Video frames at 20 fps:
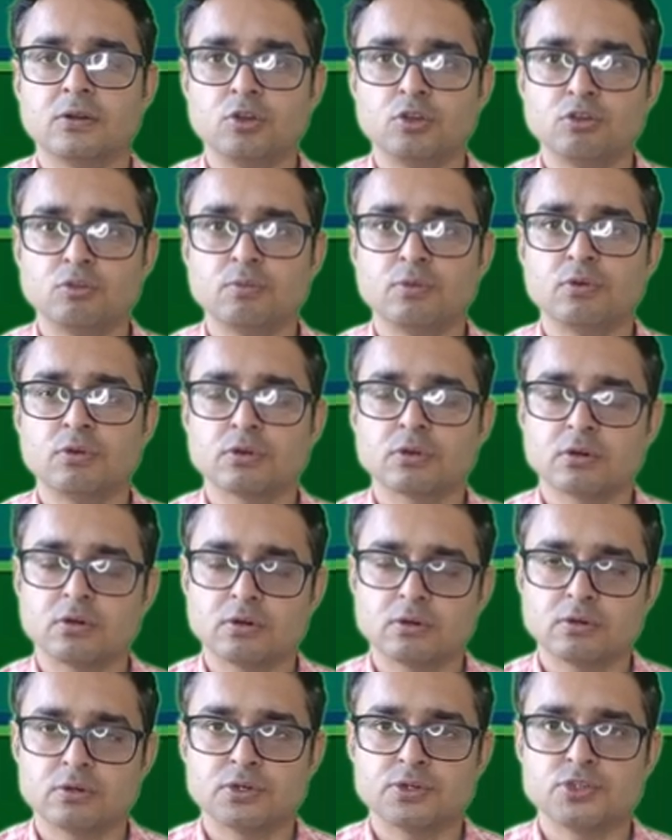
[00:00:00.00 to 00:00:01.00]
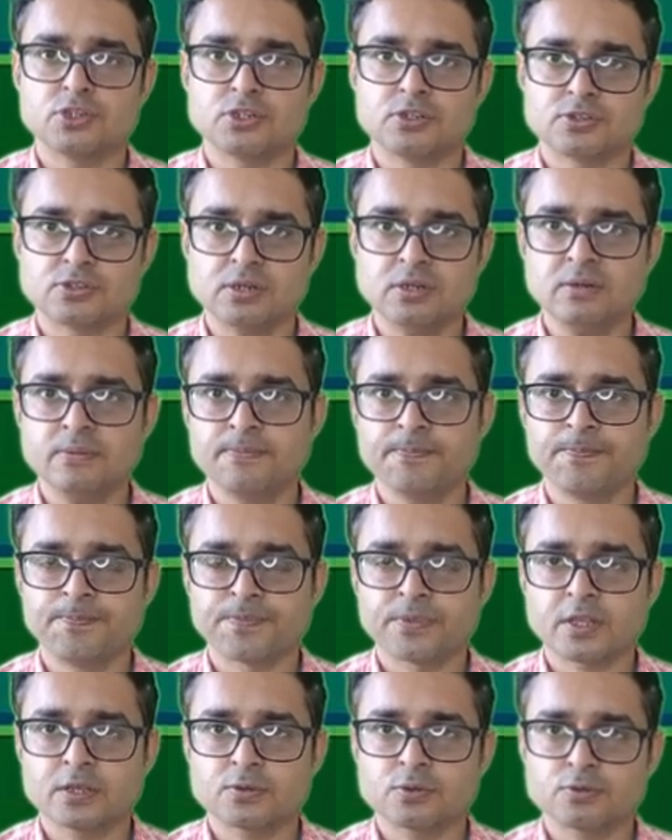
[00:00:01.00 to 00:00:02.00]
newborn or children.
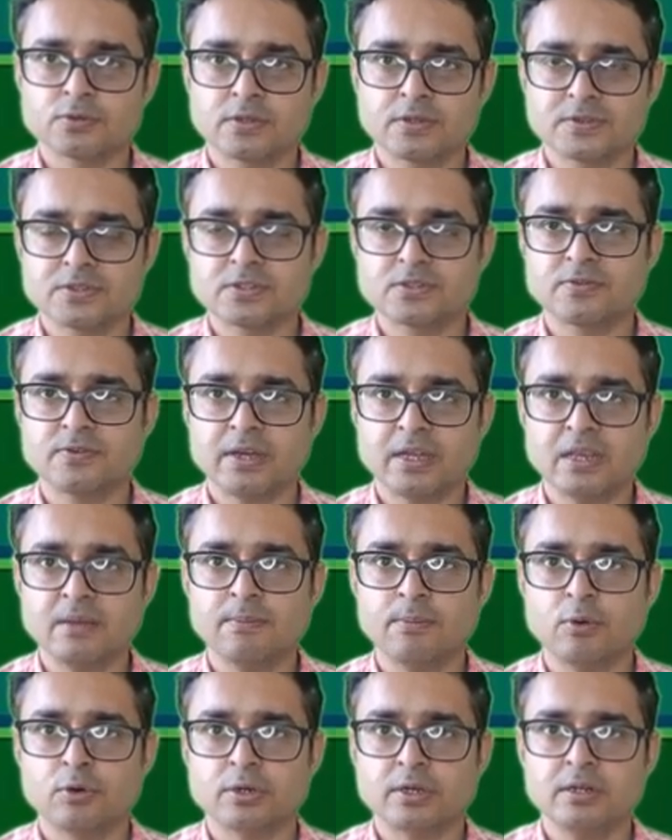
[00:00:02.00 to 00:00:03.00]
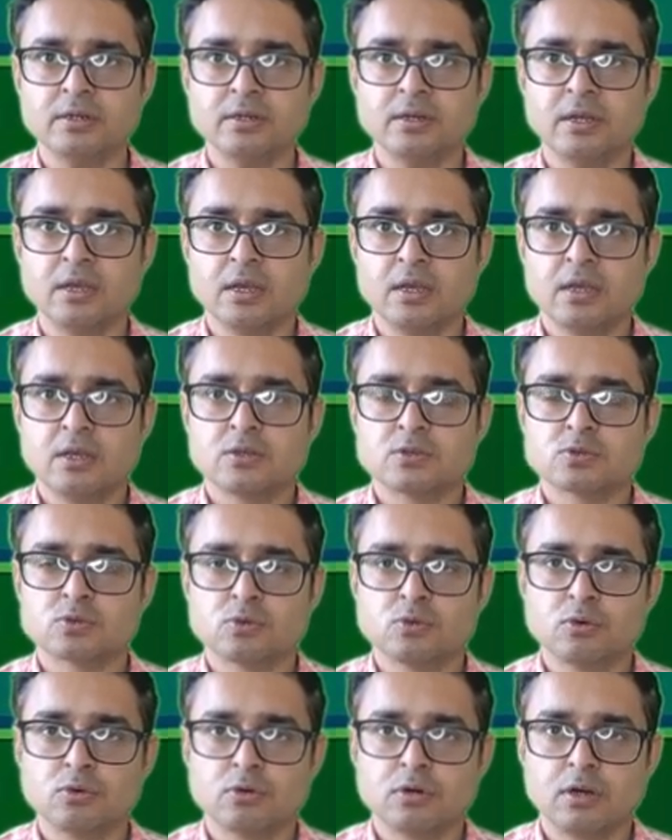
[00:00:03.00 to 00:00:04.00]
So this is very important.
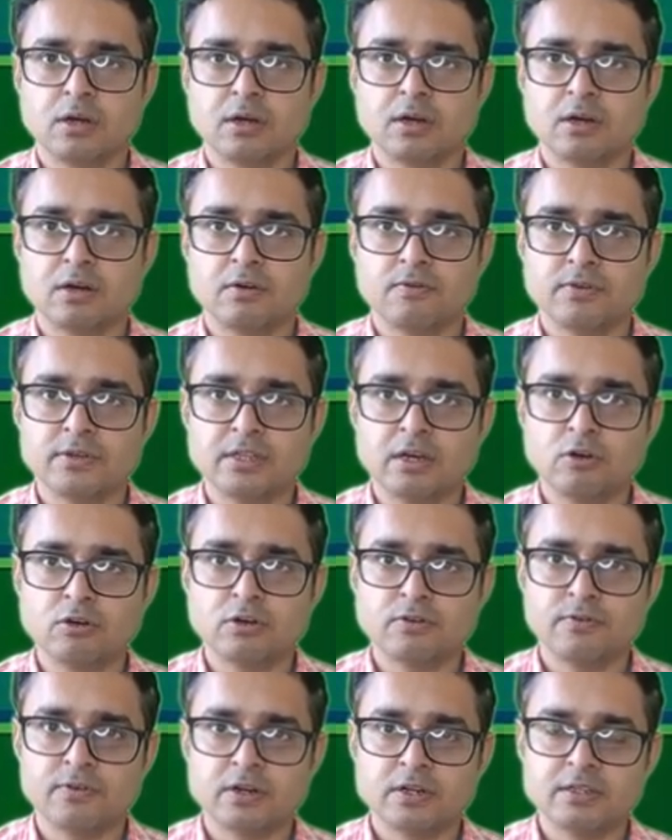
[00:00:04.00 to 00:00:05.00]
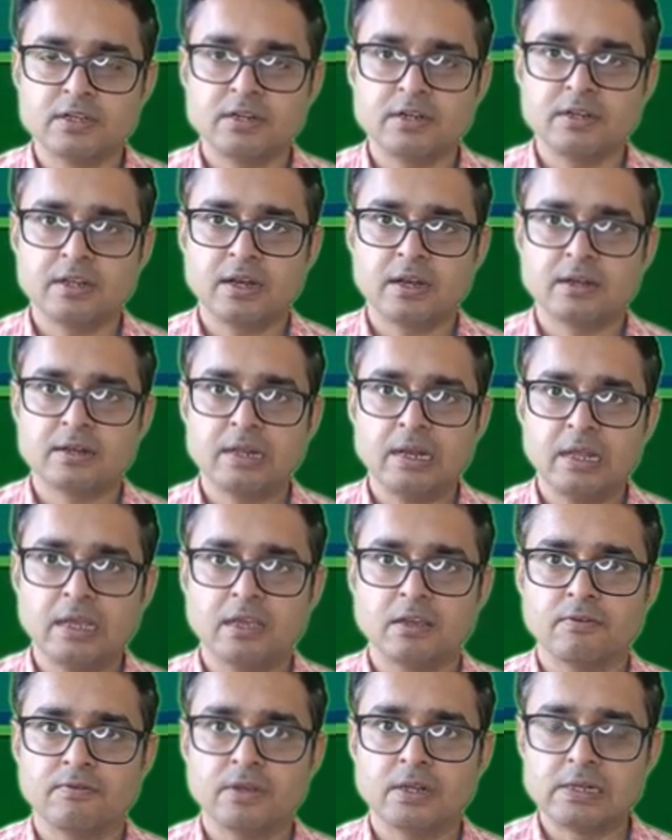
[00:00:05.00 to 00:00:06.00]
Without further
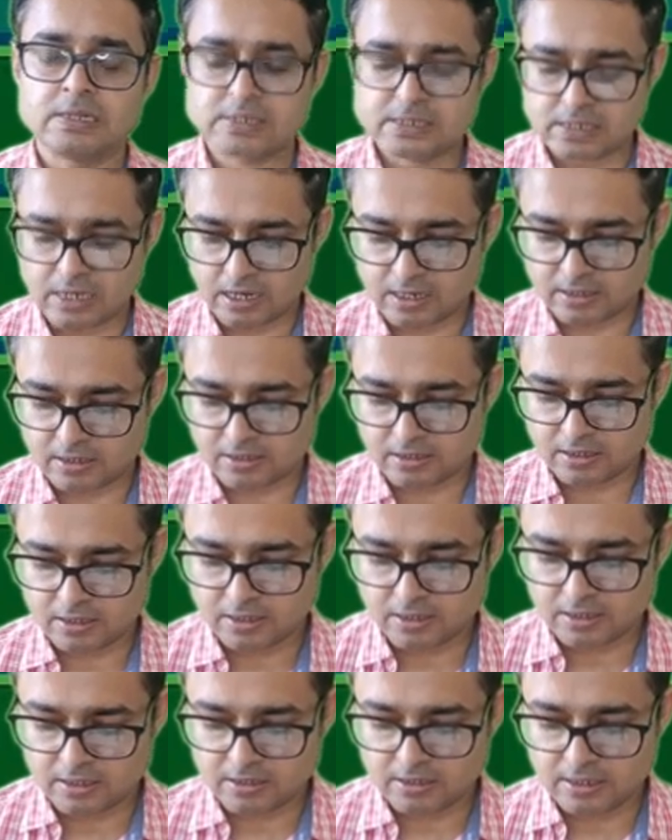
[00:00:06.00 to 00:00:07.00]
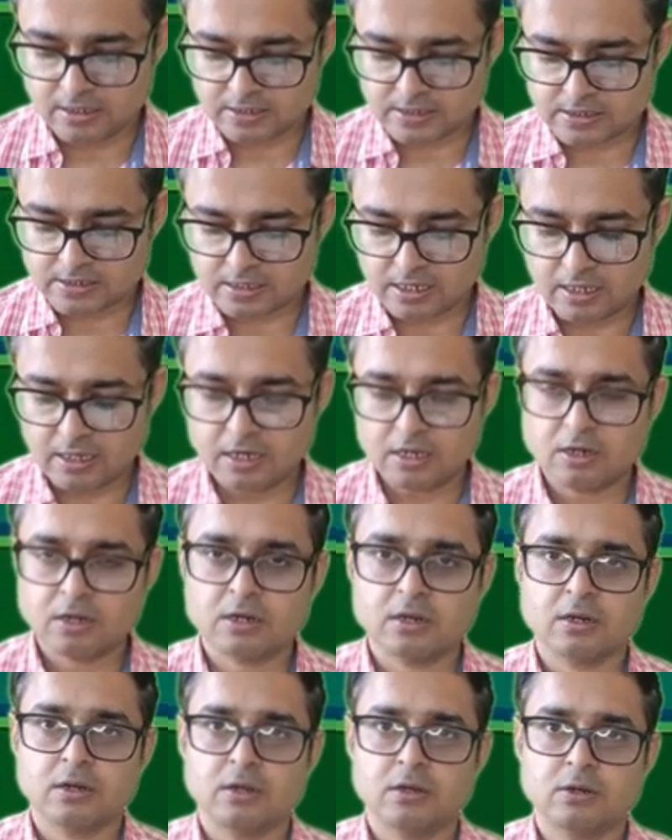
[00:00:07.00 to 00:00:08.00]
delay, we'll start. The star
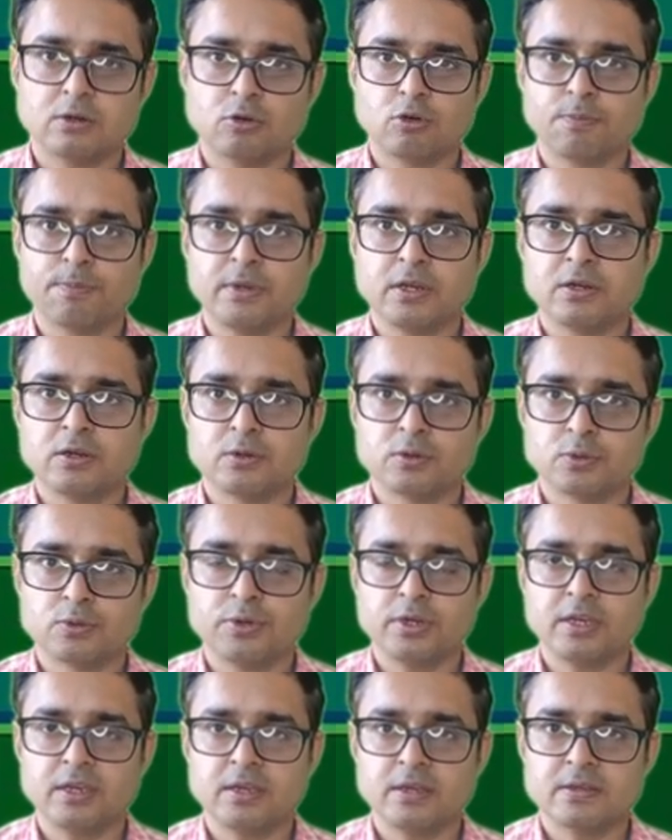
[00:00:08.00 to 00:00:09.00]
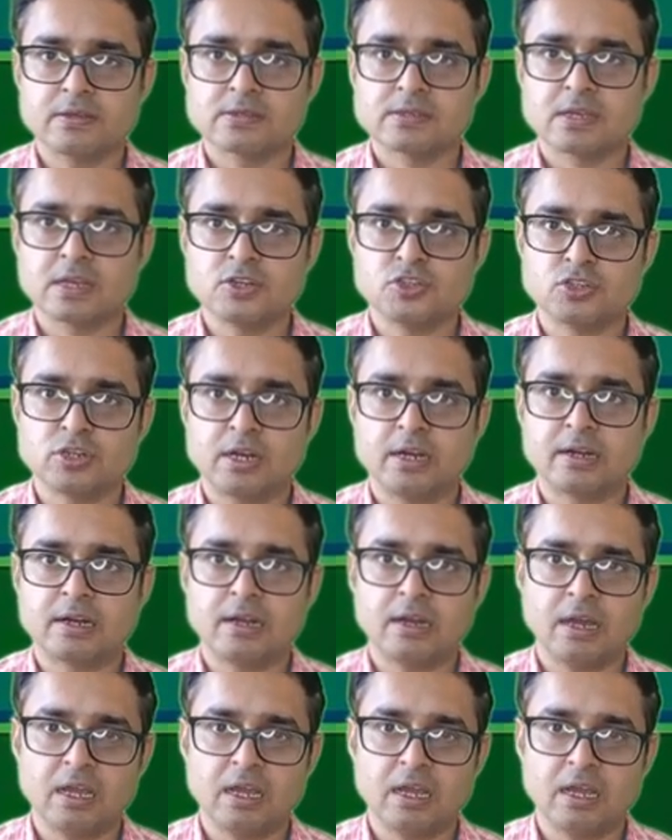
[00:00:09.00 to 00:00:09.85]
topic today is congenital